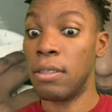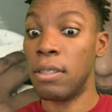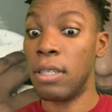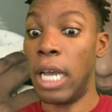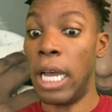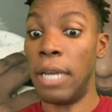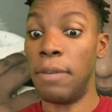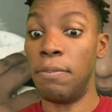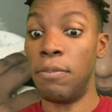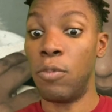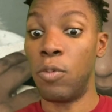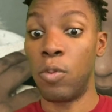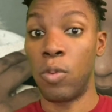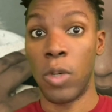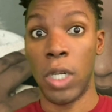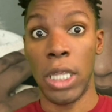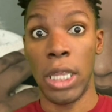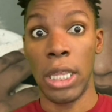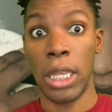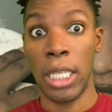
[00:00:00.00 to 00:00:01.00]
had
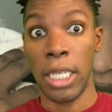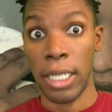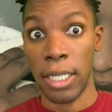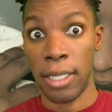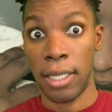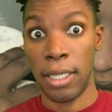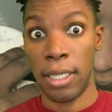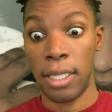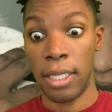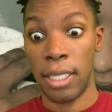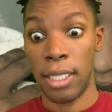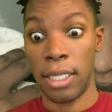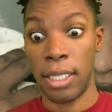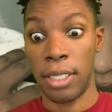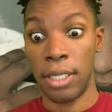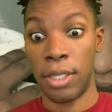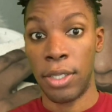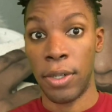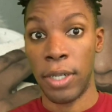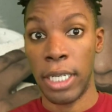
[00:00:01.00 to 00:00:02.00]
were lit
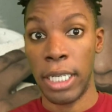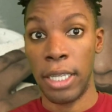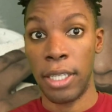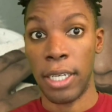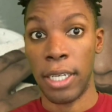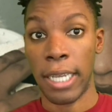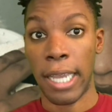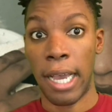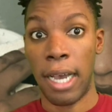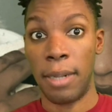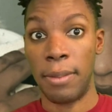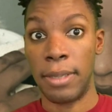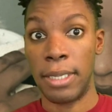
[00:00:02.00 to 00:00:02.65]
during in the comment